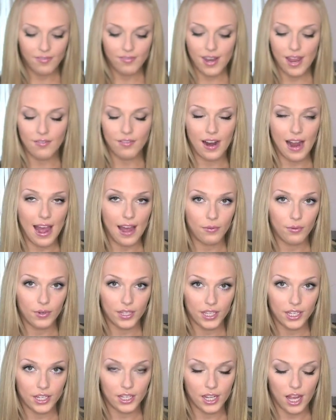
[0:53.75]
I've never had
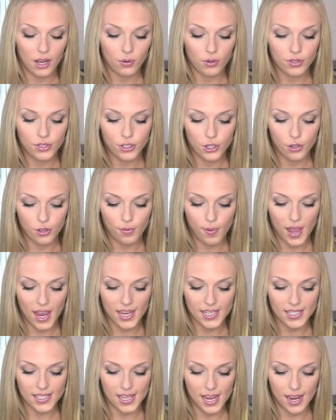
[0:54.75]
really good luck with
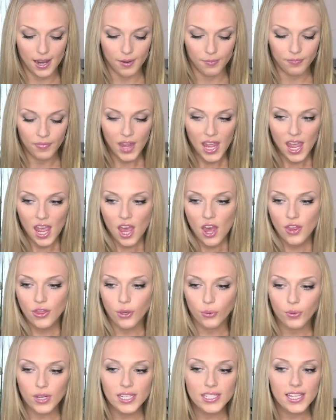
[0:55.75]
toothpaste. Um,
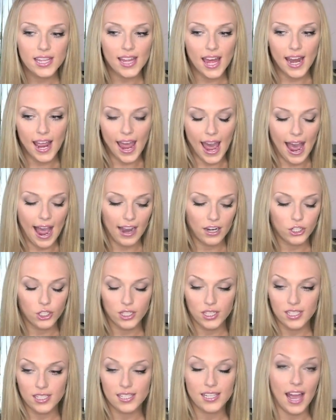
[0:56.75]
the reason that I
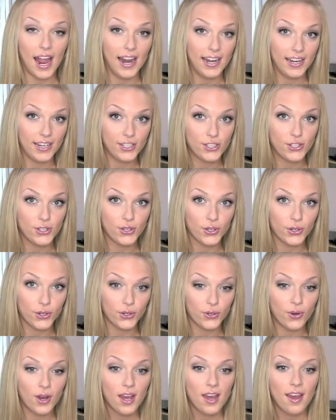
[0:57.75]
actually decided
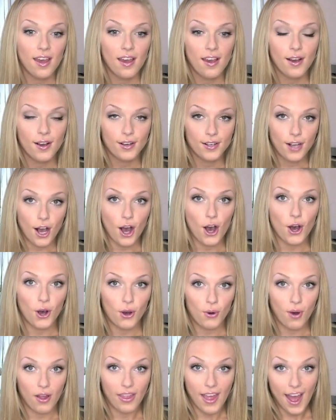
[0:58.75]
to
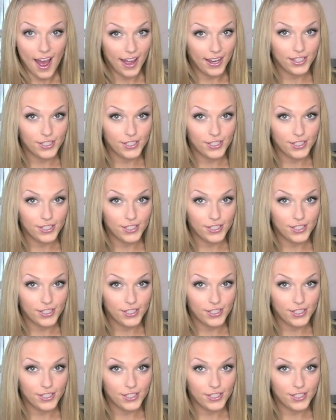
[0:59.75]
go on the